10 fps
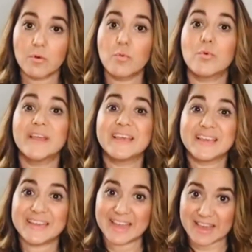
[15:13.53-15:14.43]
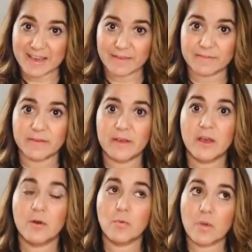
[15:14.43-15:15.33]
we can have,
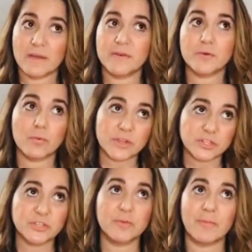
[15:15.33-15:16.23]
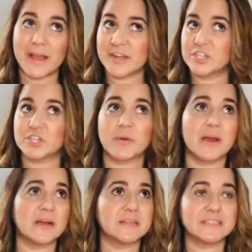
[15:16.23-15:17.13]
whether we do
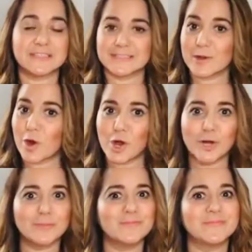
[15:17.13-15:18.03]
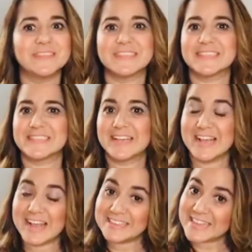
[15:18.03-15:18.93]
mantras, ums,
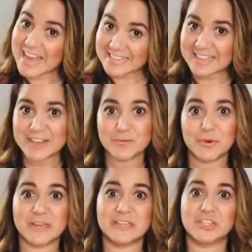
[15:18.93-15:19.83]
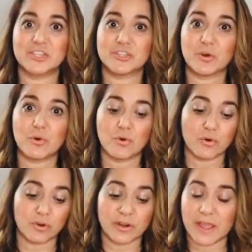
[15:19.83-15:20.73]
light language,
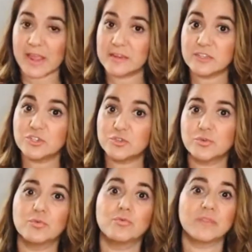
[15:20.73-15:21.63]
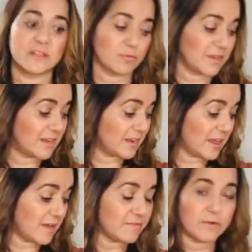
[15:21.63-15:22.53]
or any tool that we can
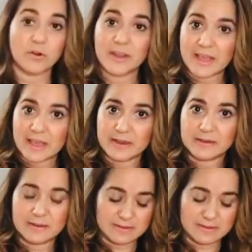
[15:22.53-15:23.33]
have on hand.